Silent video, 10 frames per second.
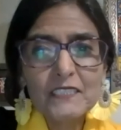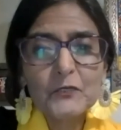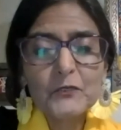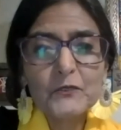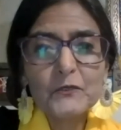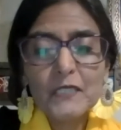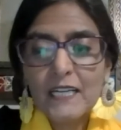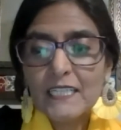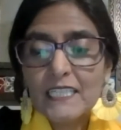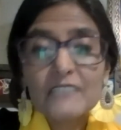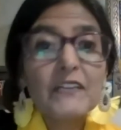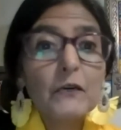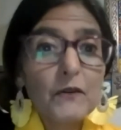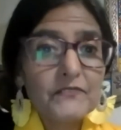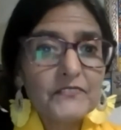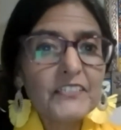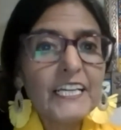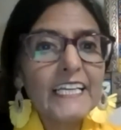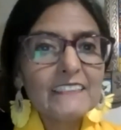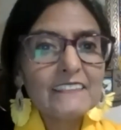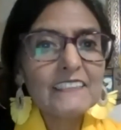to give our friends,